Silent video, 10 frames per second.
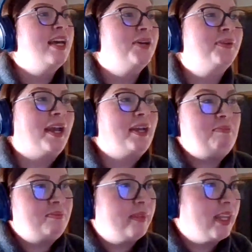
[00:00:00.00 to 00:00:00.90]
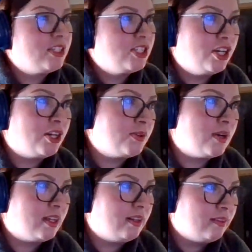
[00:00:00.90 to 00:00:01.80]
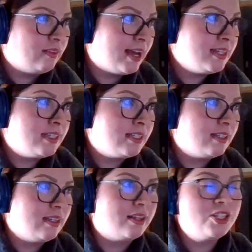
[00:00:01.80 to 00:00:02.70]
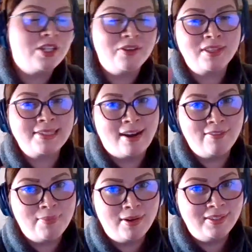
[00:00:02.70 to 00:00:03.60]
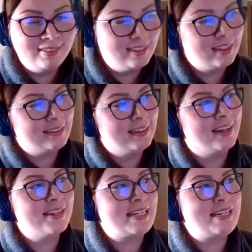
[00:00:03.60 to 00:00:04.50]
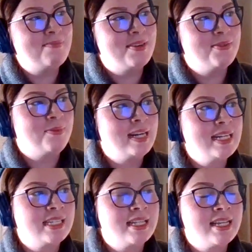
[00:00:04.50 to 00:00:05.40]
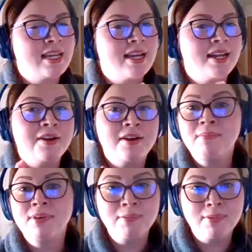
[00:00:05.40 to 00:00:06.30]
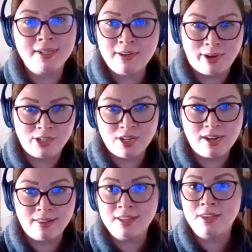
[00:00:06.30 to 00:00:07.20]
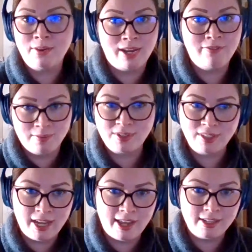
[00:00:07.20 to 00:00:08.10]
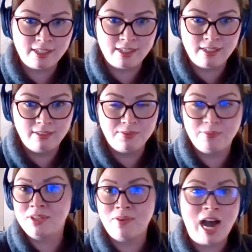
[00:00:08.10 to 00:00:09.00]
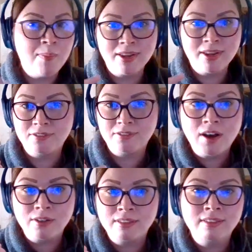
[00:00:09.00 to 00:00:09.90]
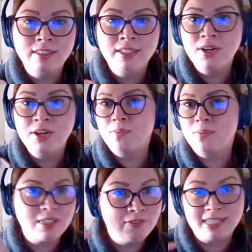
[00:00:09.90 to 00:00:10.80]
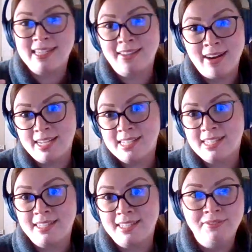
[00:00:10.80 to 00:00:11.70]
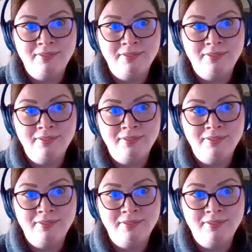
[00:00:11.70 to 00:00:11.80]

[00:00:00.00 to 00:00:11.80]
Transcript: Okay, so let's just start with the softball. What is the #1 question that you get from clients when you hop on the phone? What's the first thing they're asking you?